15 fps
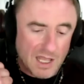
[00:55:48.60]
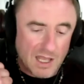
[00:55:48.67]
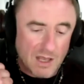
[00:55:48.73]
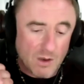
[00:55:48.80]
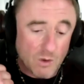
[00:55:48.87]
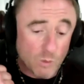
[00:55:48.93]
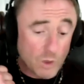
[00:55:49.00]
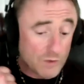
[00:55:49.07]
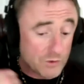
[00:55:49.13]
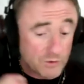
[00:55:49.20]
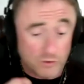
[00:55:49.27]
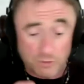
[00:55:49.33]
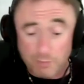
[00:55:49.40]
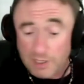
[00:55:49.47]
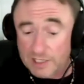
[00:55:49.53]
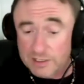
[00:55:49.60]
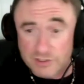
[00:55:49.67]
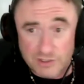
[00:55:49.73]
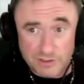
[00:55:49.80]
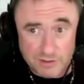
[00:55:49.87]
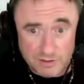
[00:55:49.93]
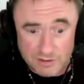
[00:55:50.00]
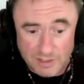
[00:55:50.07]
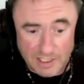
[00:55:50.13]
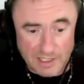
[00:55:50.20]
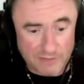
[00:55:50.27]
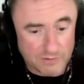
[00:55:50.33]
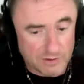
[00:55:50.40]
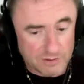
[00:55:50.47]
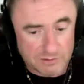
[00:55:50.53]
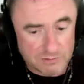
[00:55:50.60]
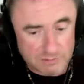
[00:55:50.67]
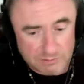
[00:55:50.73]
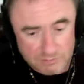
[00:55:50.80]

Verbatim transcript: whether you're the patient, I have a